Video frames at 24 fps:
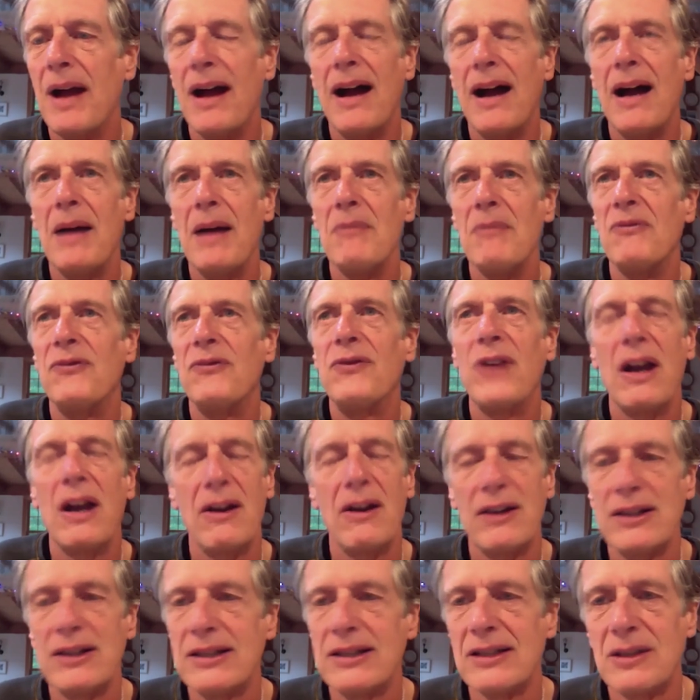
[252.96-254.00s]

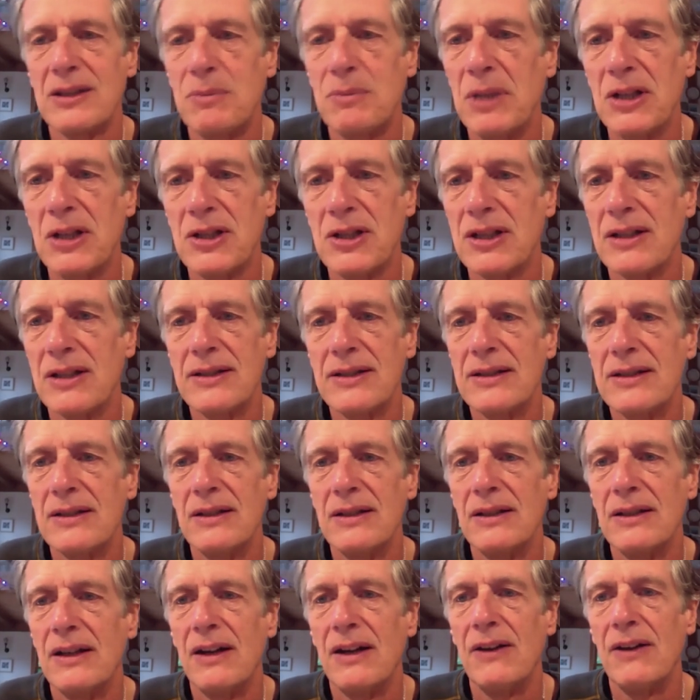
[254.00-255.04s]
very suspicious
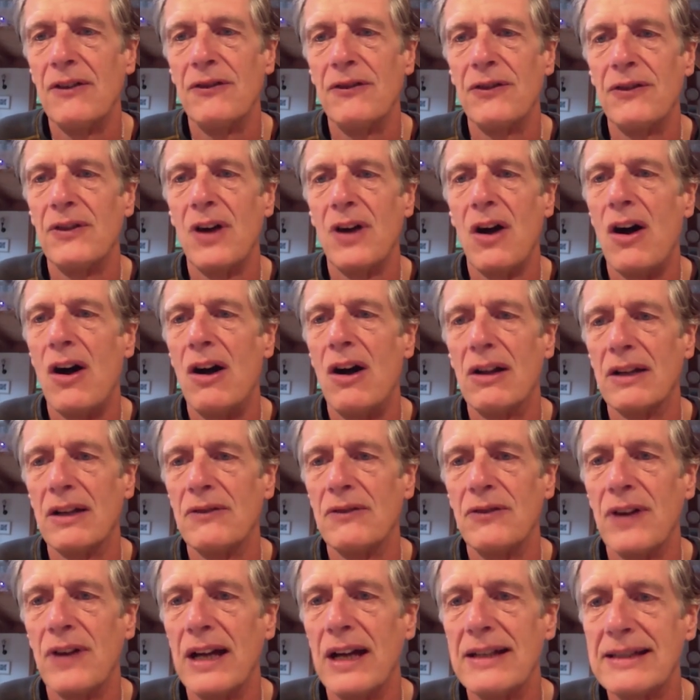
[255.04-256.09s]
of all
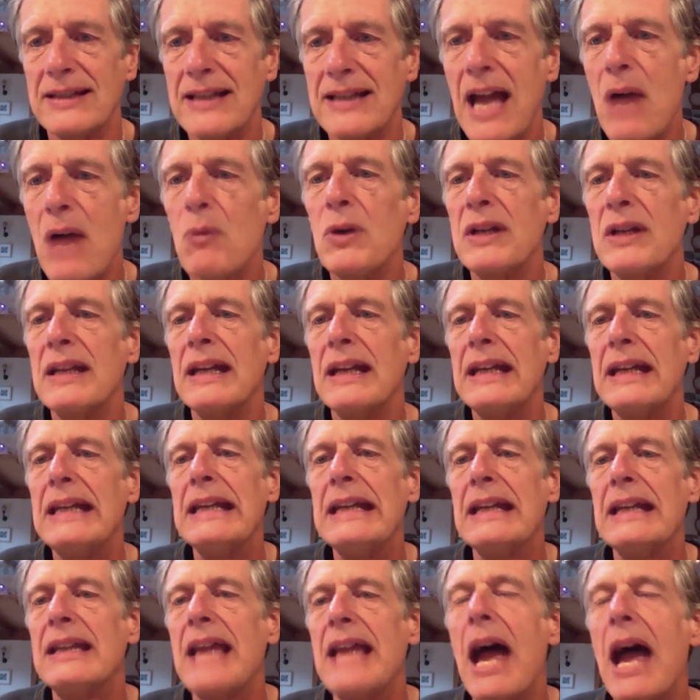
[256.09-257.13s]
advice. That
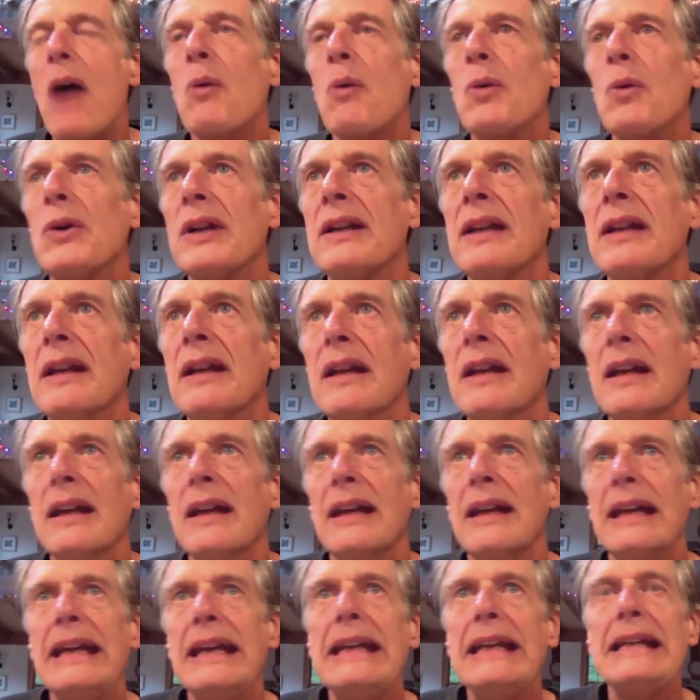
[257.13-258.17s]
would
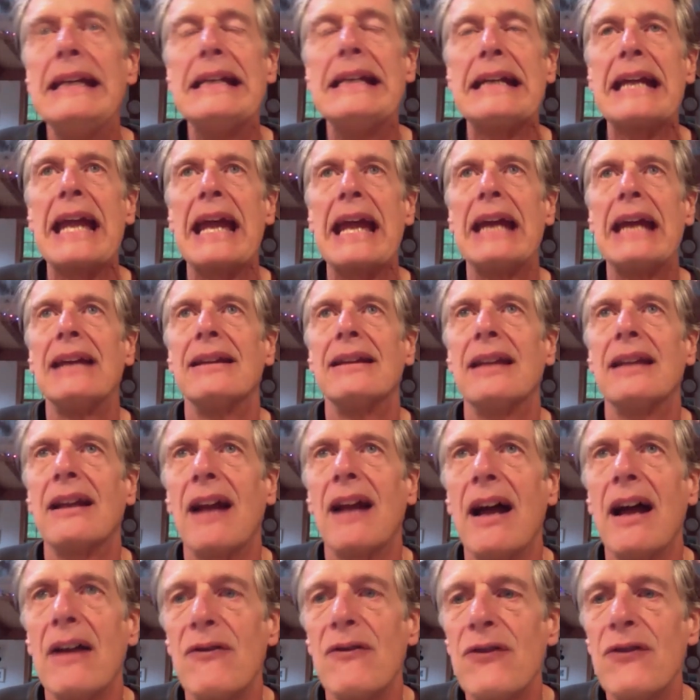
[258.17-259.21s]
indicate that
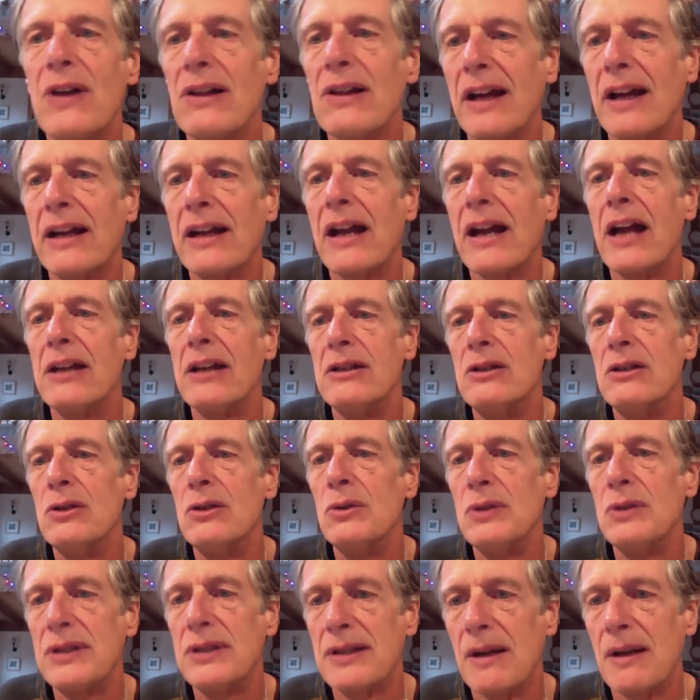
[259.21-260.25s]
I felt like I
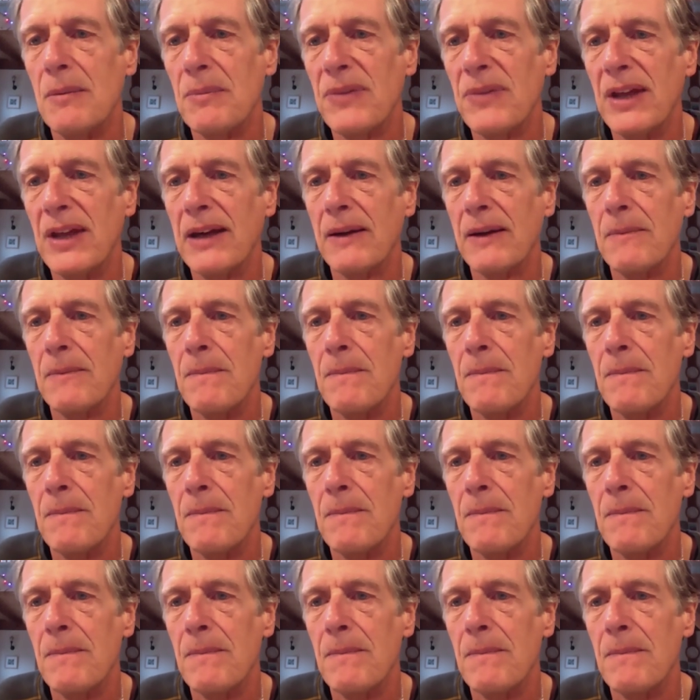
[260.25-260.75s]
knew something.